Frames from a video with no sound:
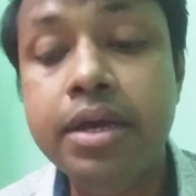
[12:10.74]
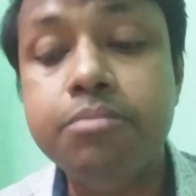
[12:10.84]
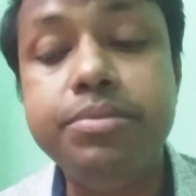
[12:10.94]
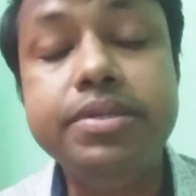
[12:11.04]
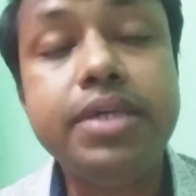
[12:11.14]

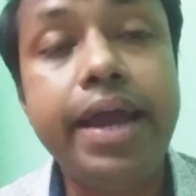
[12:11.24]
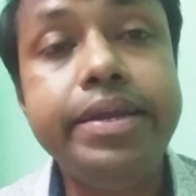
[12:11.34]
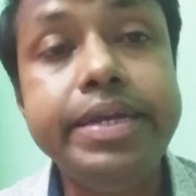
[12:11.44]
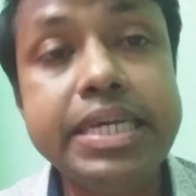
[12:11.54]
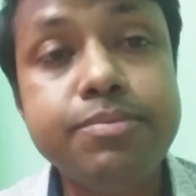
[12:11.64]
Besides,
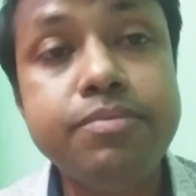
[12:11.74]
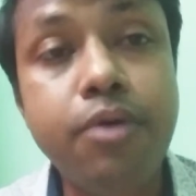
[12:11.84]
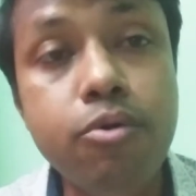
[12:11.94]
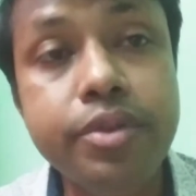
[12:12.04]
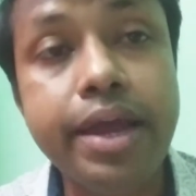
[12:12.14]
it has been
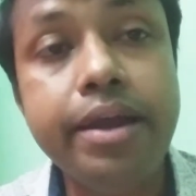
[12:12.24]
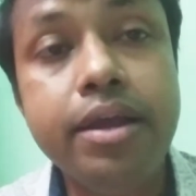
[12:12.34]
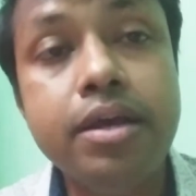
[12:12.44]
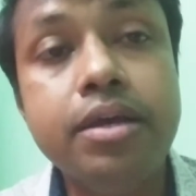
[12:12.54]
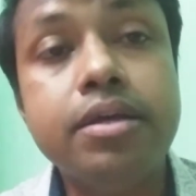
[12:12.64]
found that
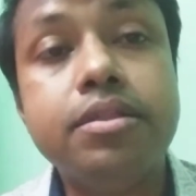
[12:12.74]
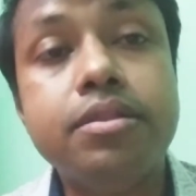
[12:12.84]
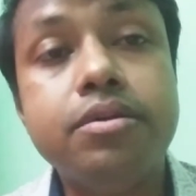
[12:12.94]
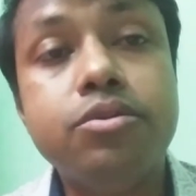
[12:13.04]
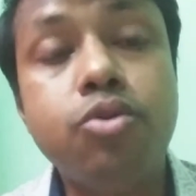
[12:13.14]

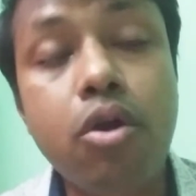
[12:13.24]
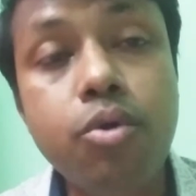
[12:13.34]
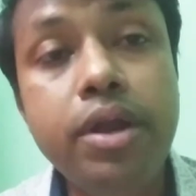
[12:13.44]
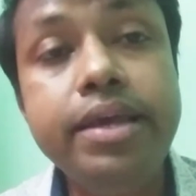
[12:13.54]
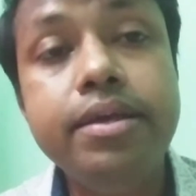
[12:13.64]
not
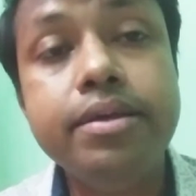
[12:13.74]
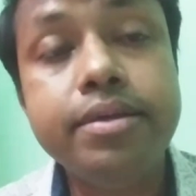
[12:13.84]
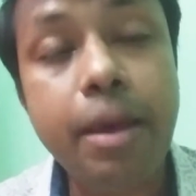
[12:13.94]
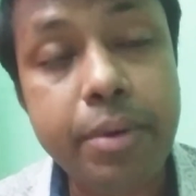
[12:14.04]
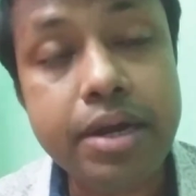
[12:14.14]
only
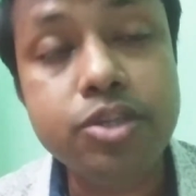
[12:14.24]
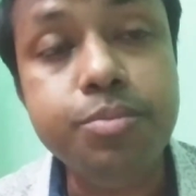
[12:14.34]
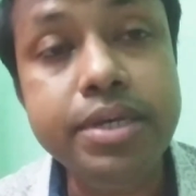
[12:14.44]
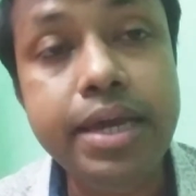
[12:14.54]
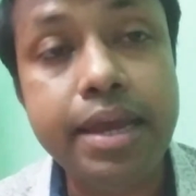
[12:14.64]
hepatitis
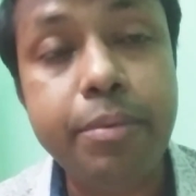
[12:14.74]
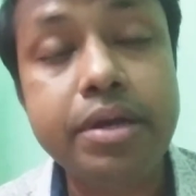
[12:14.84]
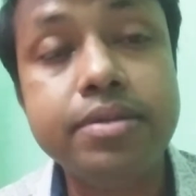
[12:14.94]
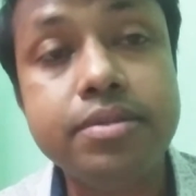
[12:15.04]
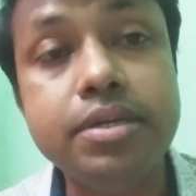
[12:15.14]
B and
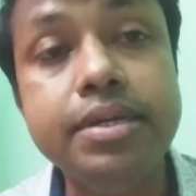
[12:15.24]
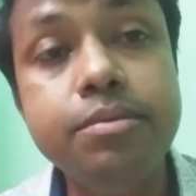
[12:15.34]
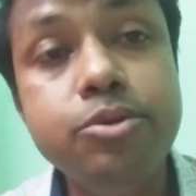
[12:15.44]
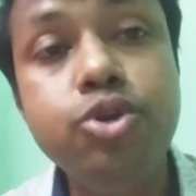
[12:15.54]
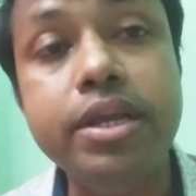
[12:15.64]
hepatitis C
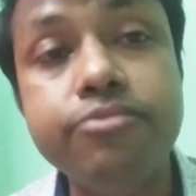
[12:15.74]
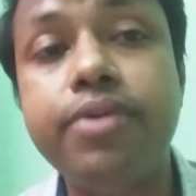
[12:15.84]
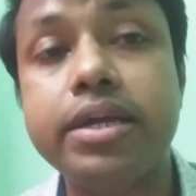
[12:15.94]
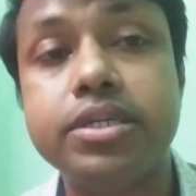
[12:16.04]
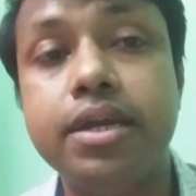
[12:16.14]
individual
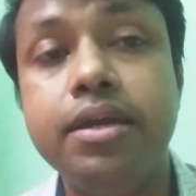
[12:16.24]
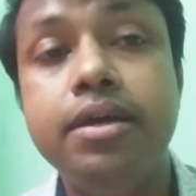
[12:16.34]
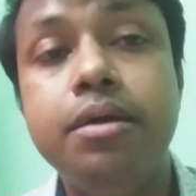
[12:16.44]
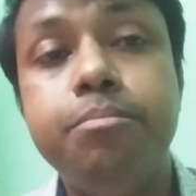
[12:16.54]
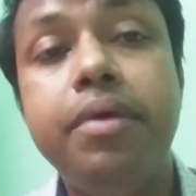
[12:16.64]
infection,
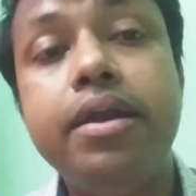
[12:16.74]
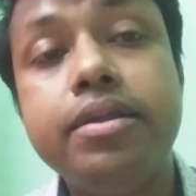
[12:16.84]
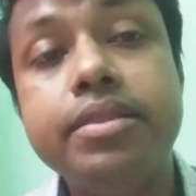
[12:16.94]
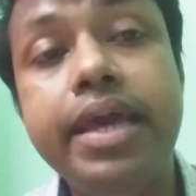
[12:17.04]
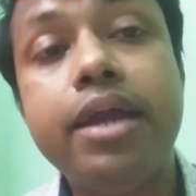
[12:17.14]
but
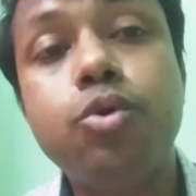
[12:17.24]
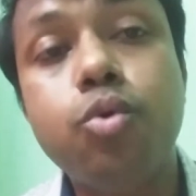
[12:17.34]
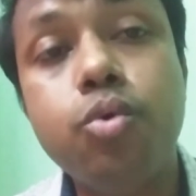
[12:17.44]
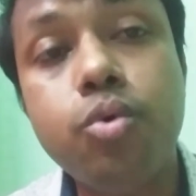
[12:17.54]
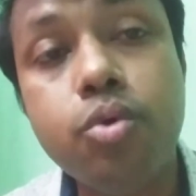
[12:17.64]
they are
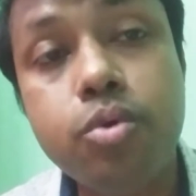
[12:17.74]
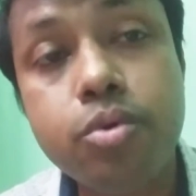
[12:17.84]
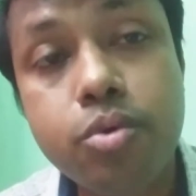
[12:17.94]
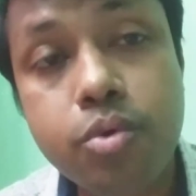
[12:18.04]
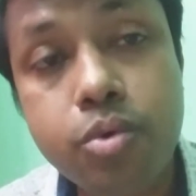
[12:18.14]

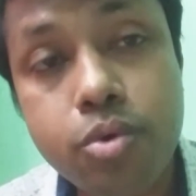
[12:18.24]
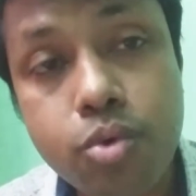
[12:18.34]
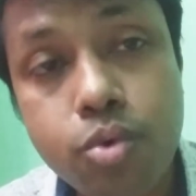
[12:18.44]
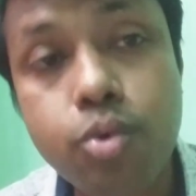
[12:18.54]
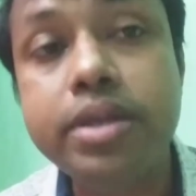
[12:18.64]

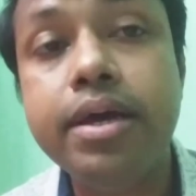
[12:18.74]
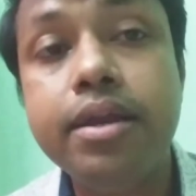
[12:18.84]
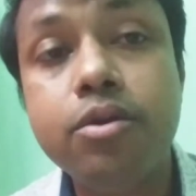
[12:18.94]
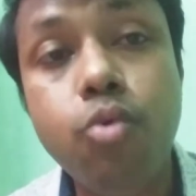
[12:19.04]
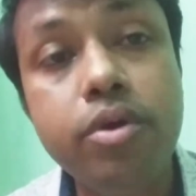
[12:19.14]

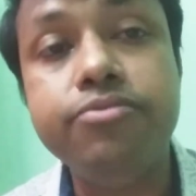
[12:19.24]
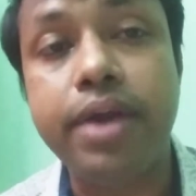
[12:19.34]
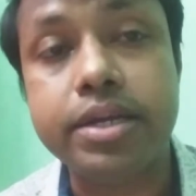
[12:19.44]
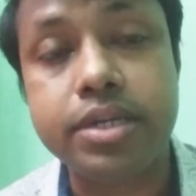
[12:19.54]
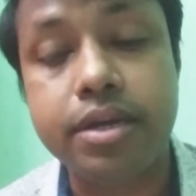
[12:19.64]
together
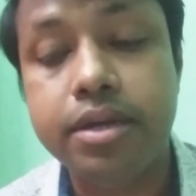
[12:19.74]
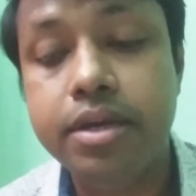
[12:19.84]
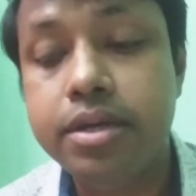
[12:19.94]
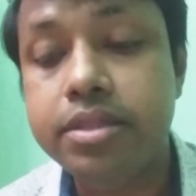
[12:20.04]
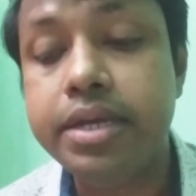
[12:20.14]
co-infection.
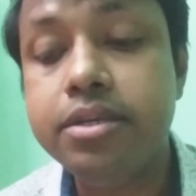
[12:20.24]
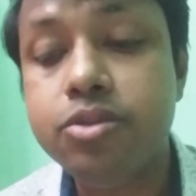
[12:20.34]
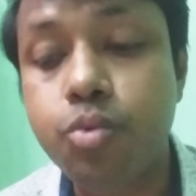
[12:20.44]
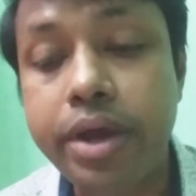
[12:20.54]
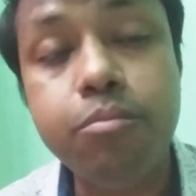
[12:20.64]
That is,
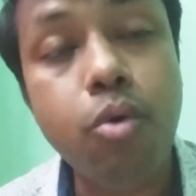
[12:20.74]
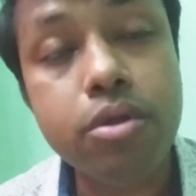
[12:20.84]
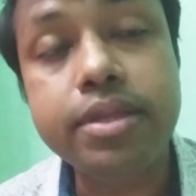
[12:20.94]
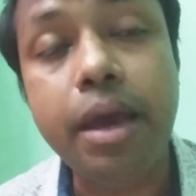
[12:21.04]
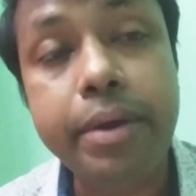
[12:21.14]
when
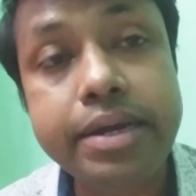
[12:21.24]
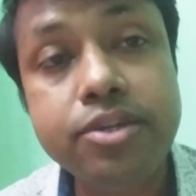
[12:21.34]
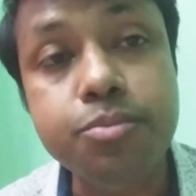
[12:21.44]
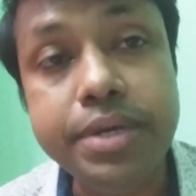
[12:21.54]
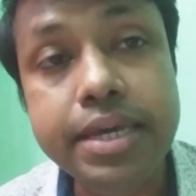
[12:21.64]
both
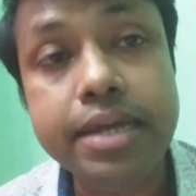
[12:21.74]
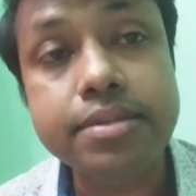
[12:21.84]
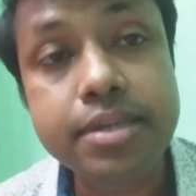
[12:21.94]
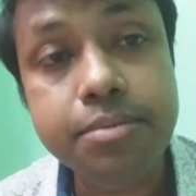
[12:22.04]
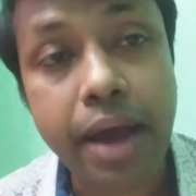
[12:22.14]
hepatitis B and
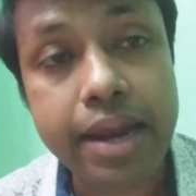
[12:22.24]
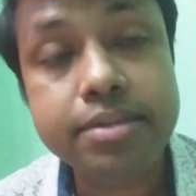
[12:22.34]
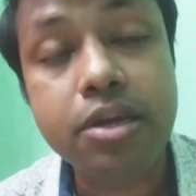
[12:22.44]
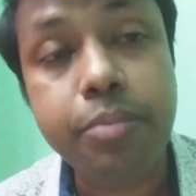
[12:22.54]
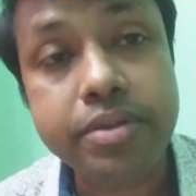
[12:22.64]
C virus
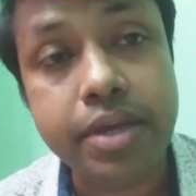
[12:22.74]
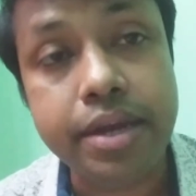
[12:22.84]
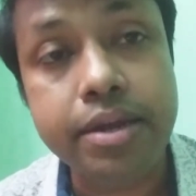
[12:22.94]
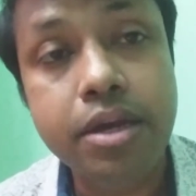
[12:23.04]
are present,